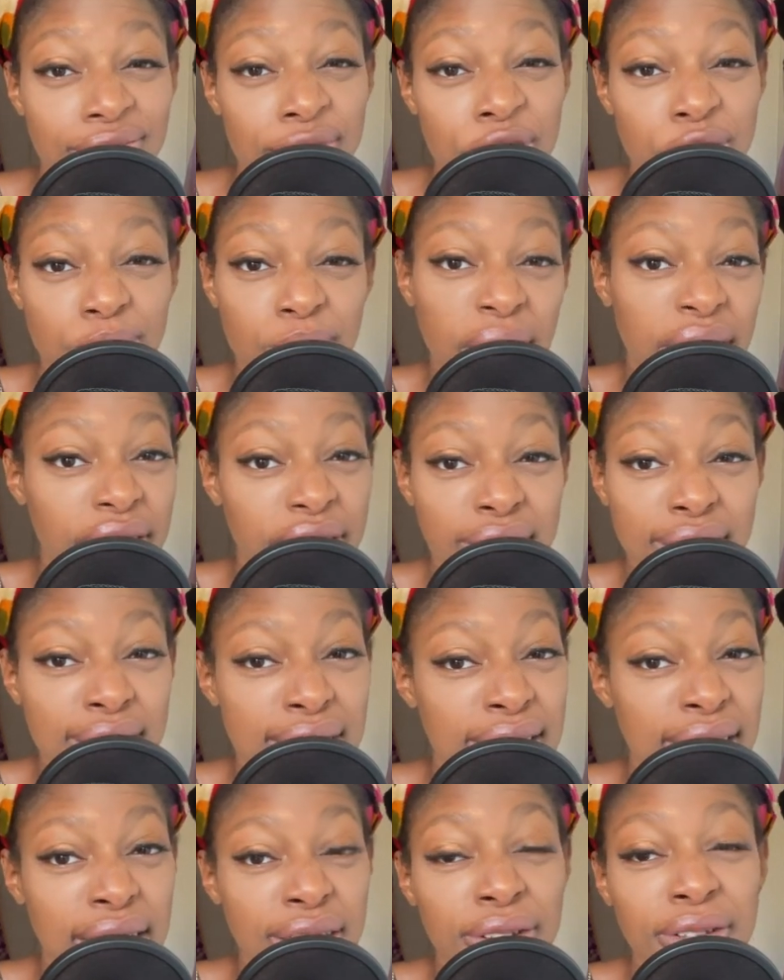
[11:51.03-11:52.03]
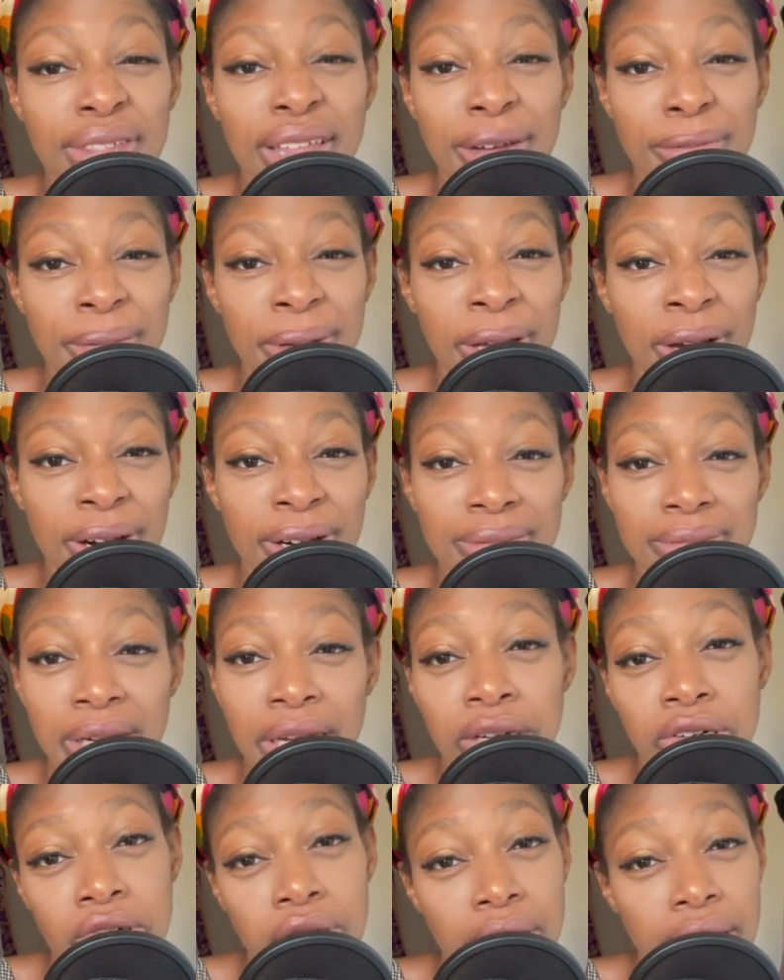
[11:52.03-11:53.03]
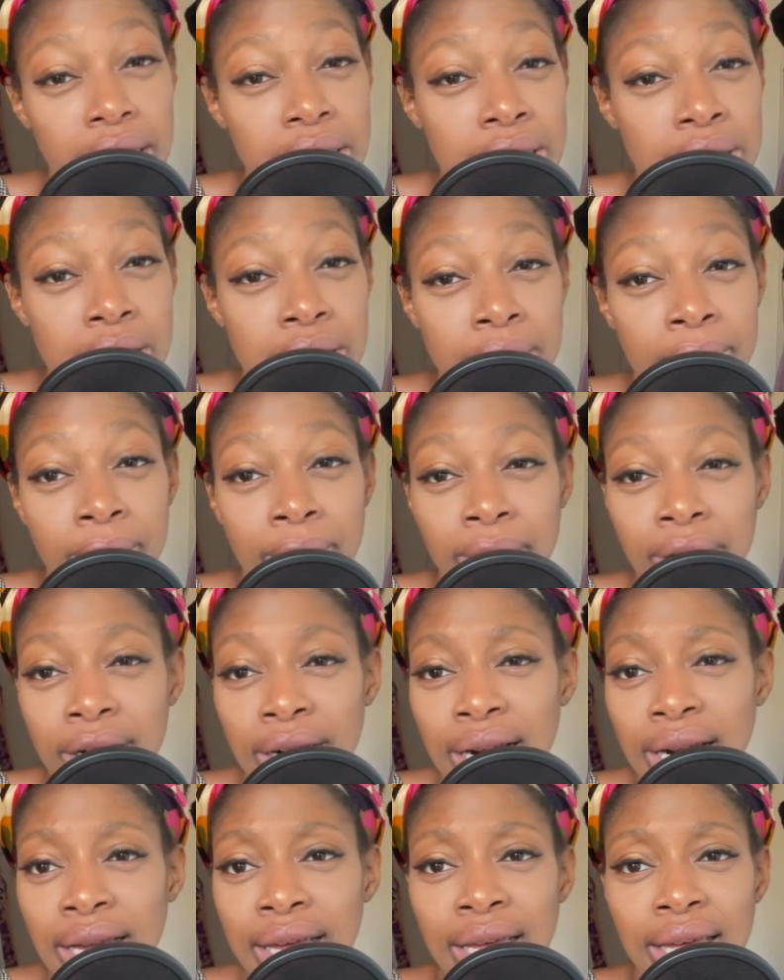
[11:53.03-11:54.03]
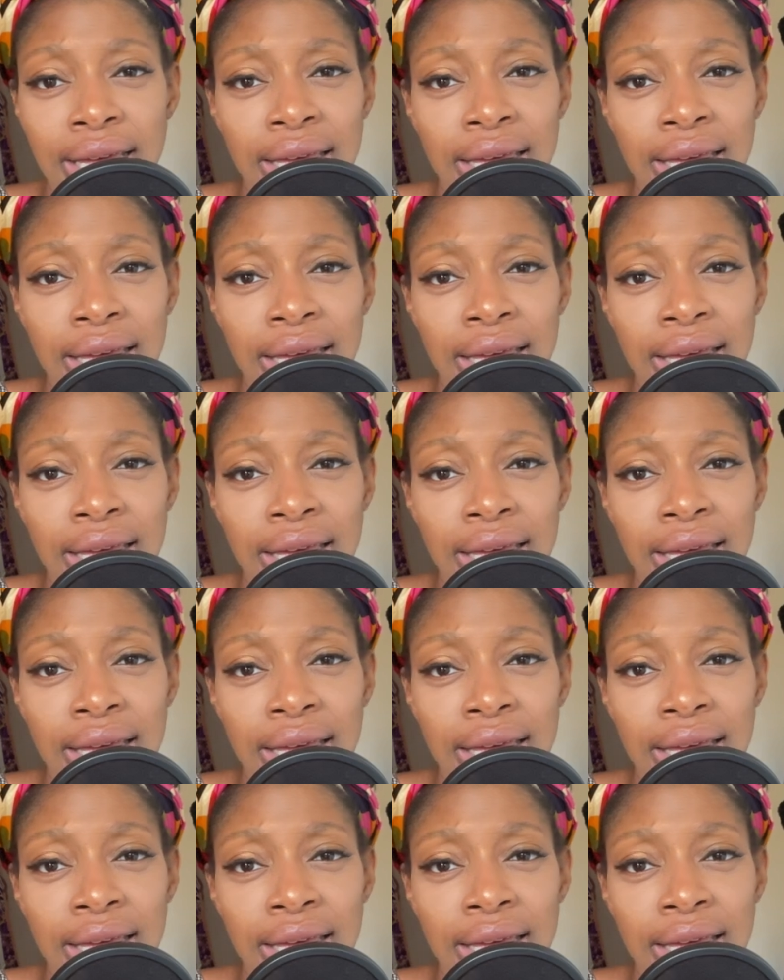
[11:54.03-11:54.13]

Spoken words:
to others, signal that we aren't dangerous or